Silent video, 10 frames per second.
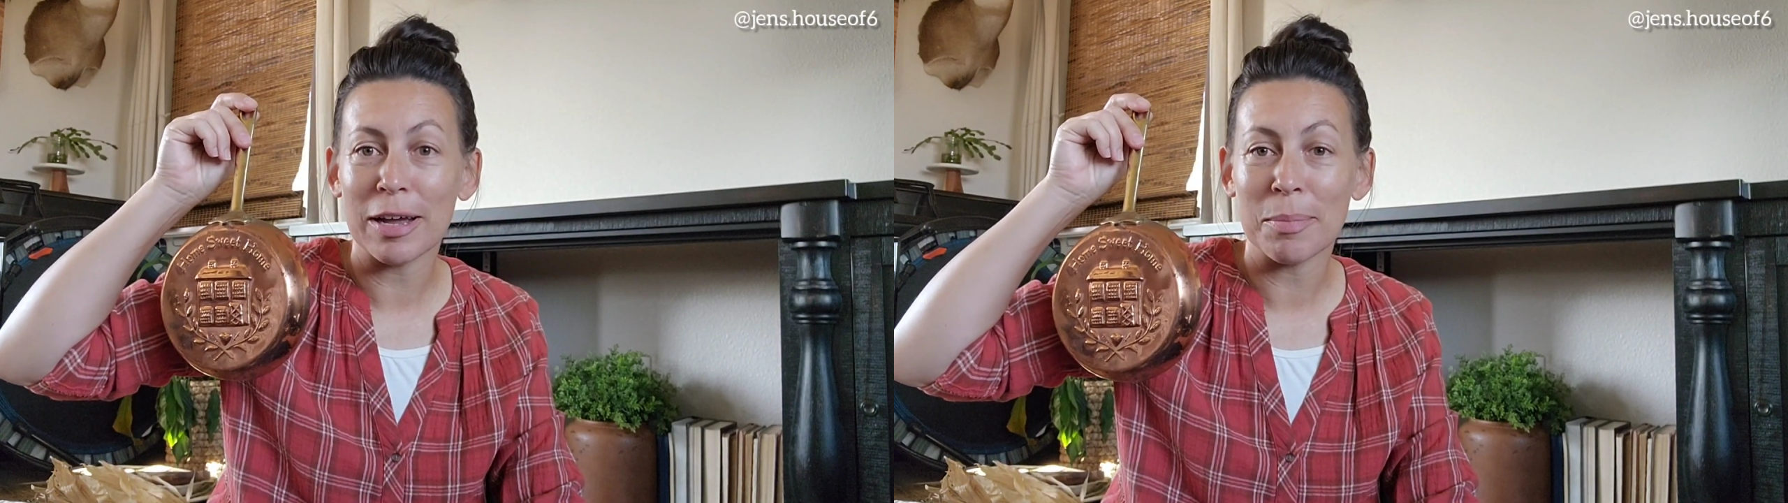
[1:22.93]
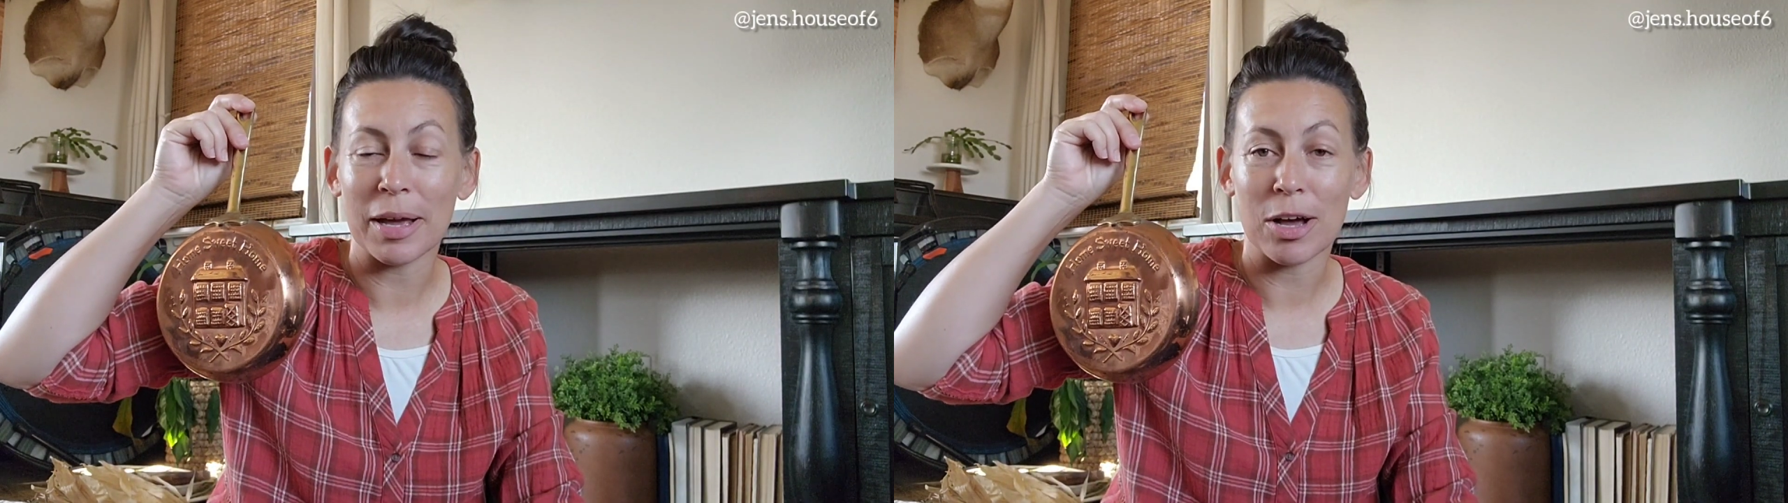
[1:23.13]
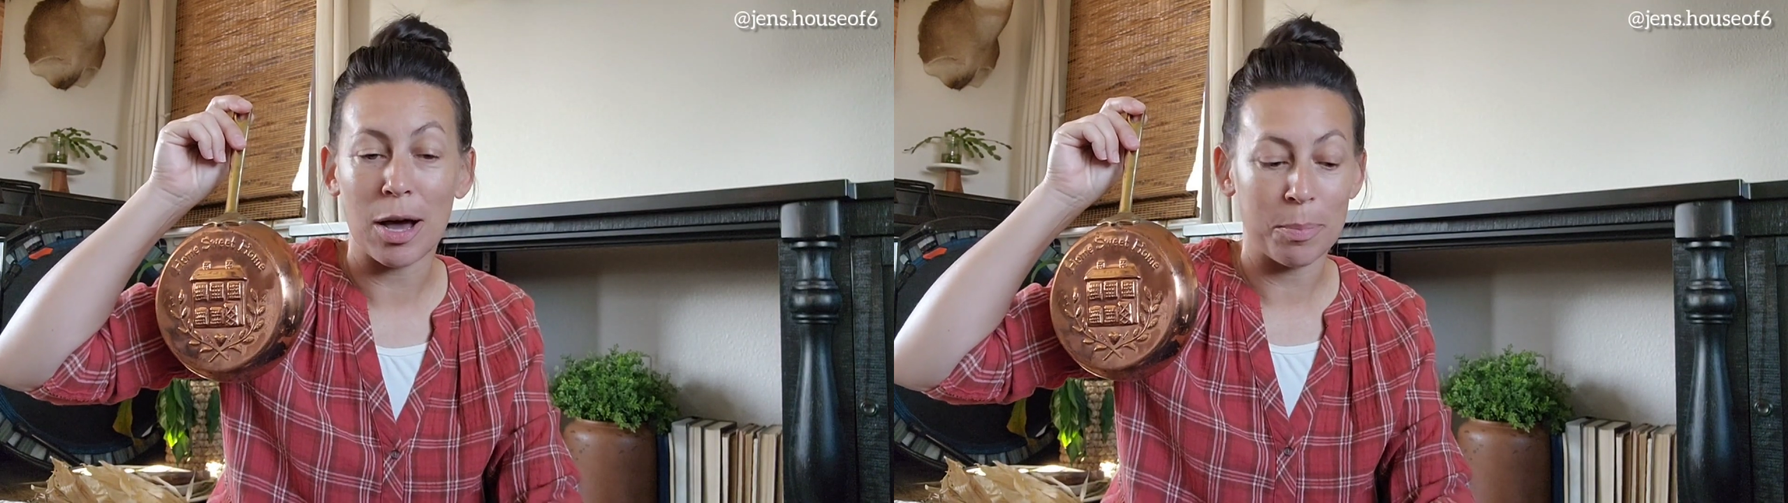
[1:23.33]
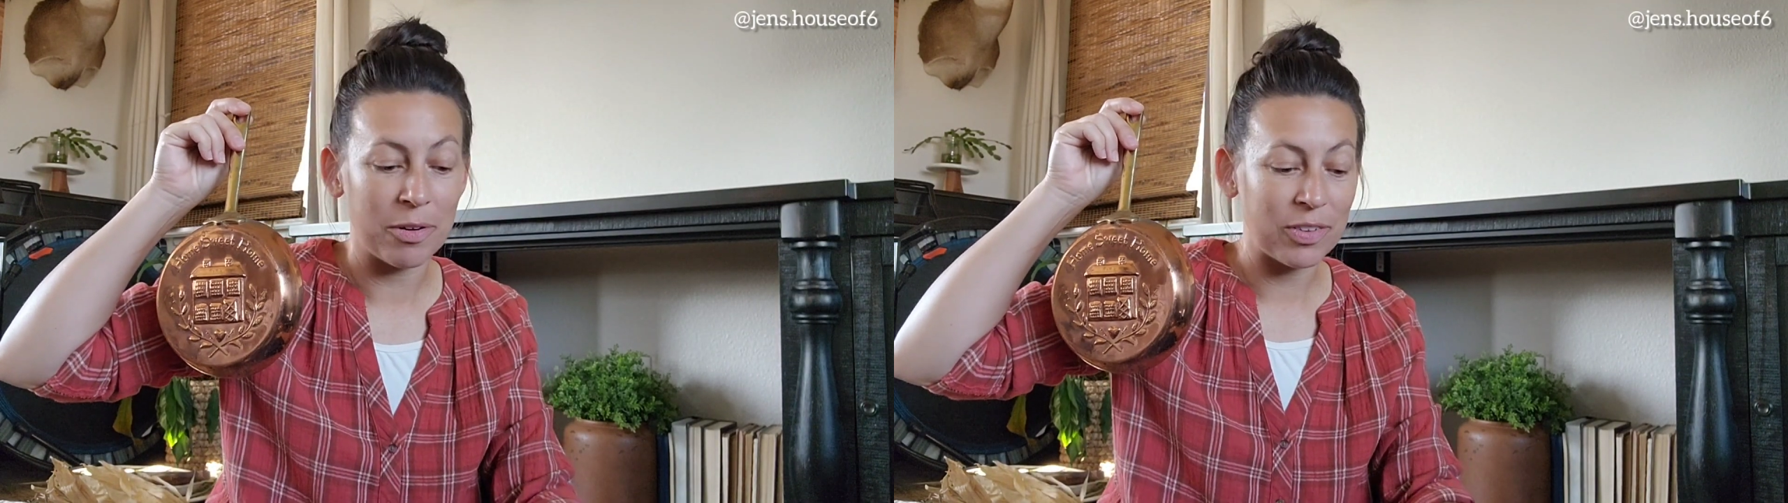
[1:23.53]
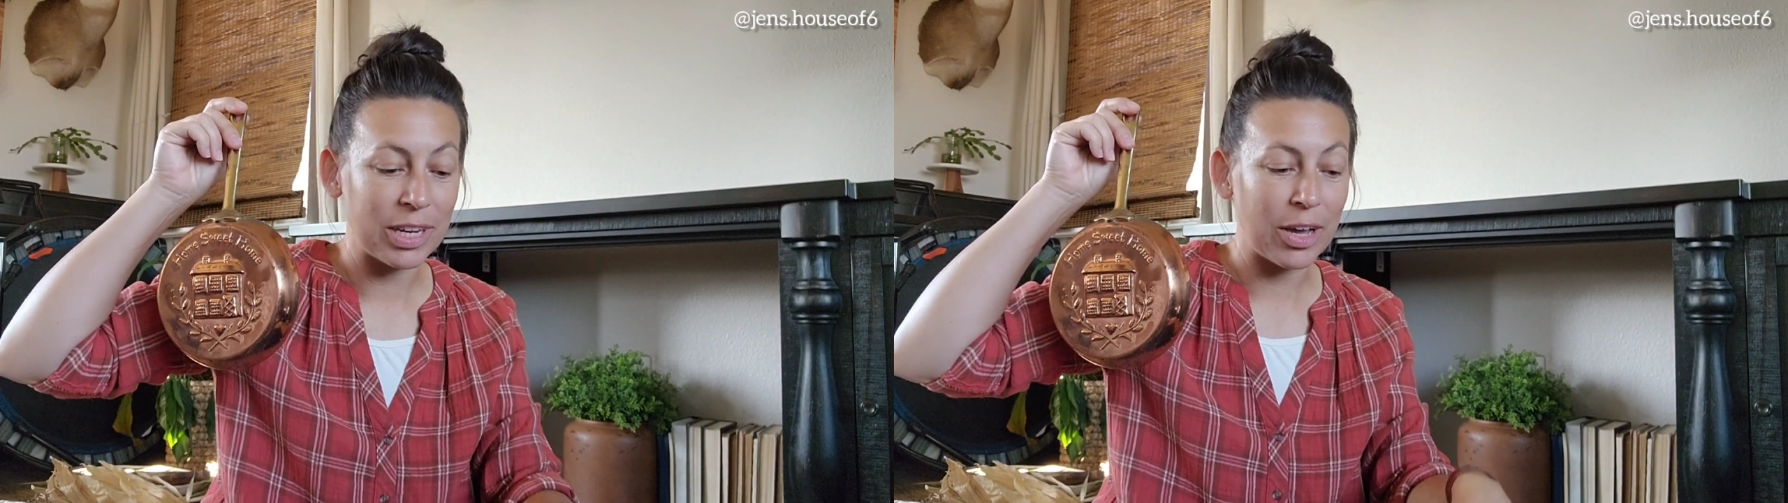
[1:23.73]
in my copper
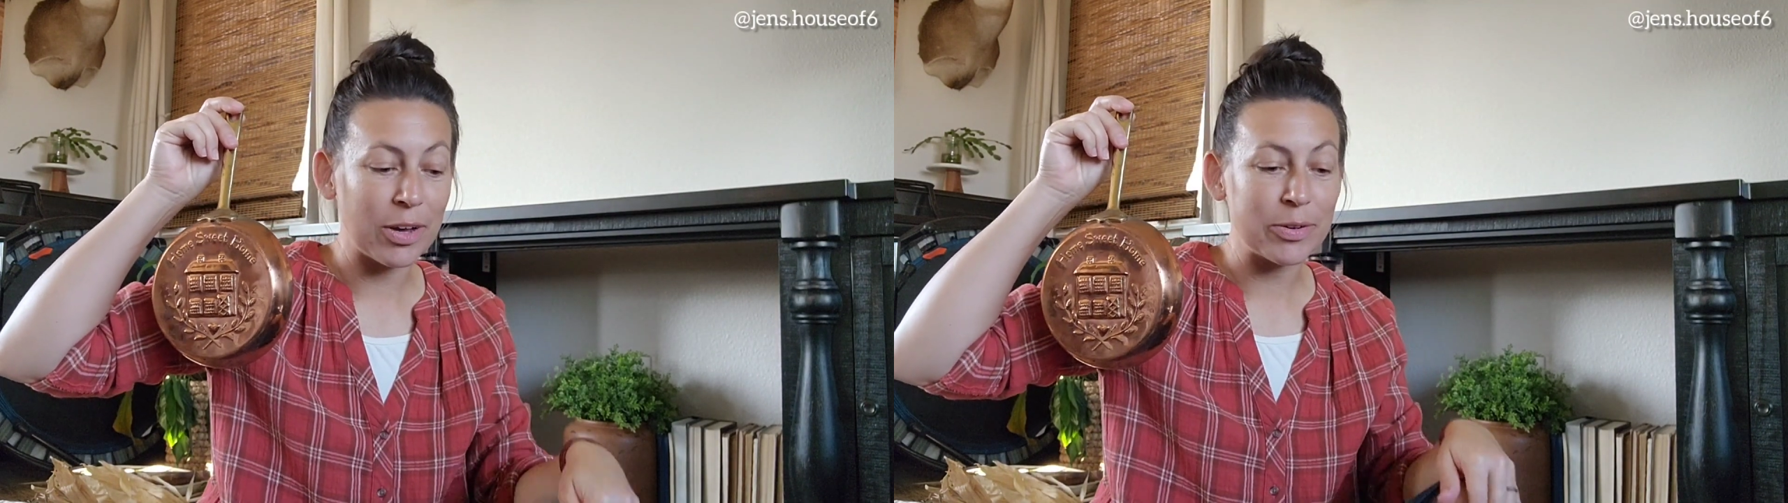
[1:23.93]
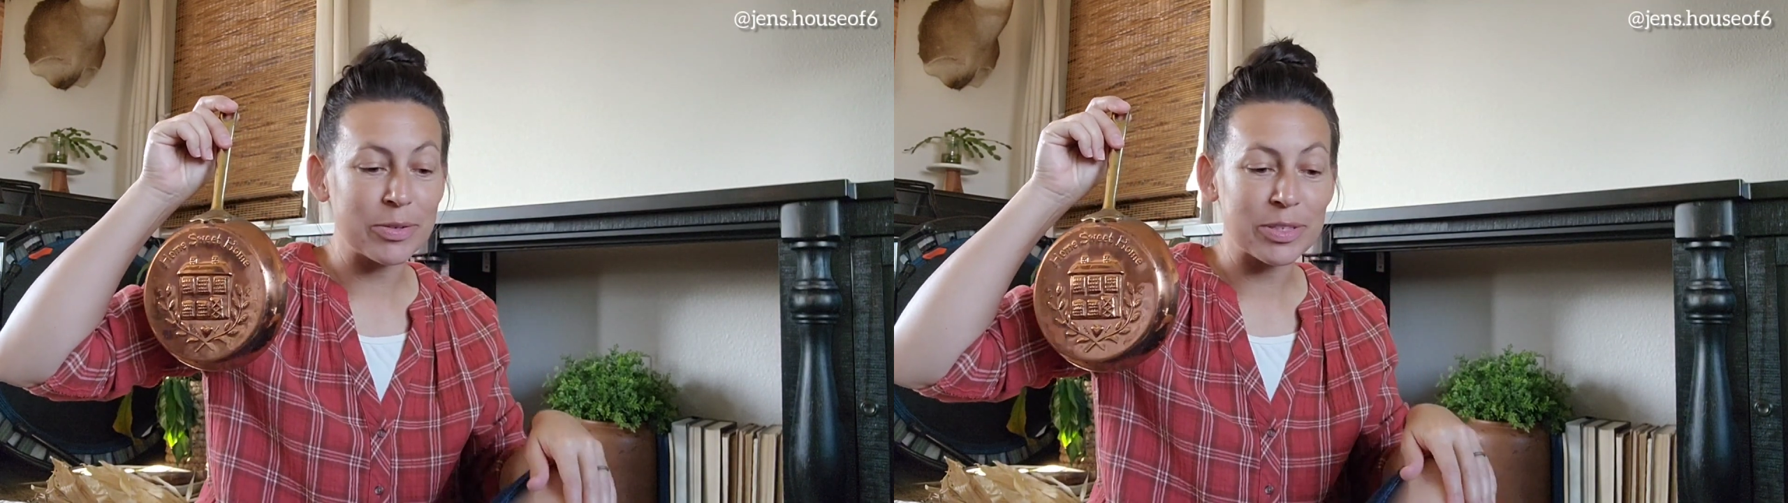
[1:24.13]
videos,